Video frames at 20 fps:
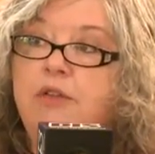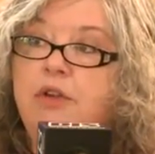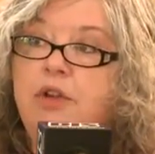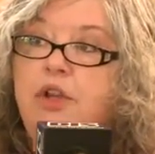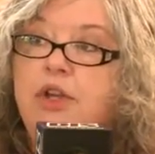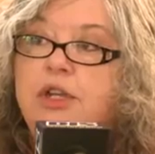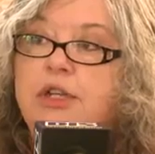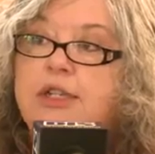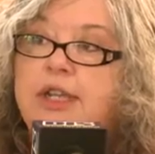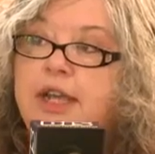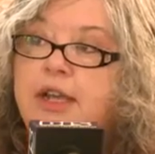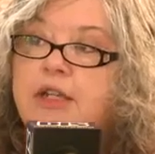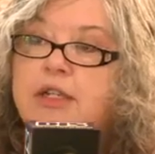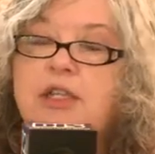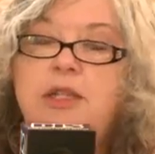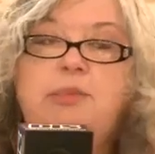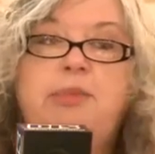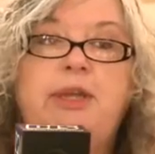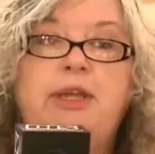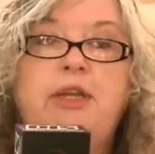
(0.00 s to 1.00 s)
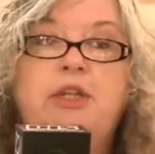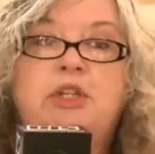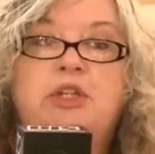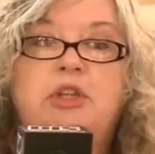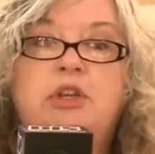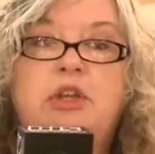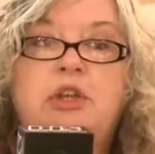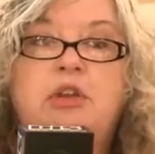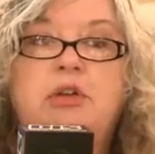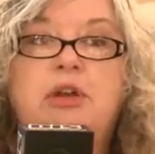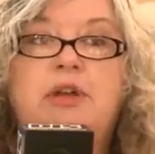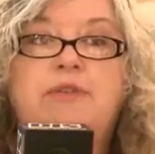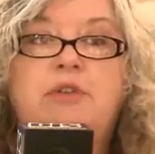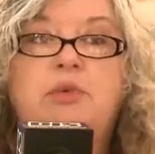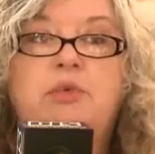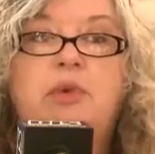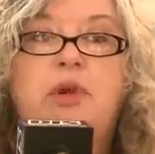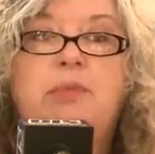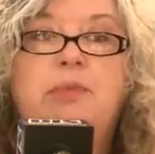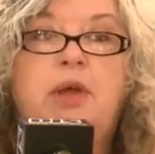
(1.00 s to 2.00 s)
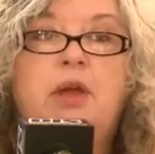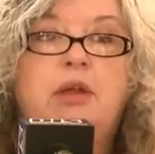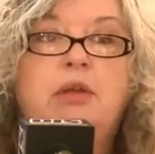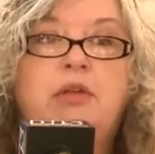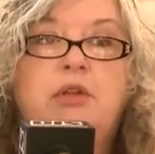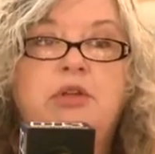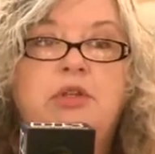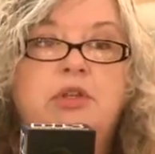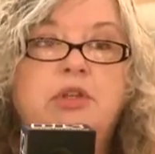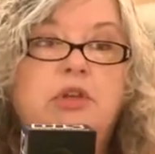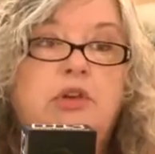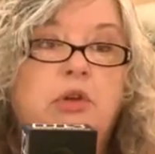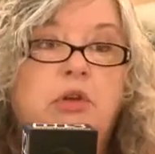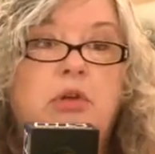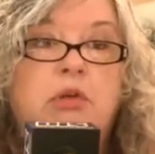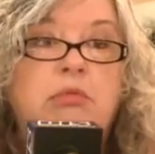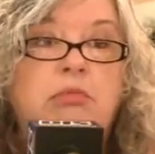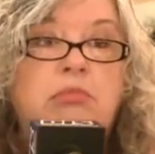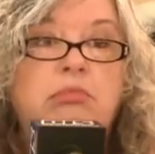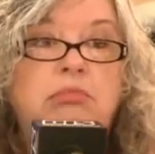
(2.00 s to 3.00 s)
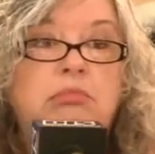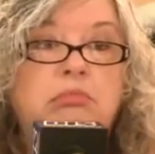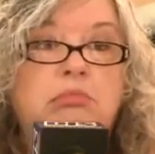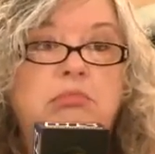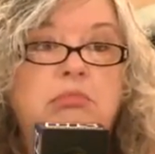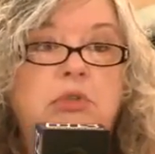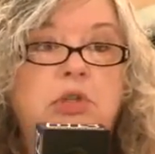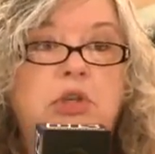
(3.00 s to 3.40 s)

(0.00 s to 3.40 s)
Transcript: you can take to the beach so you don't have to worry about losing your own.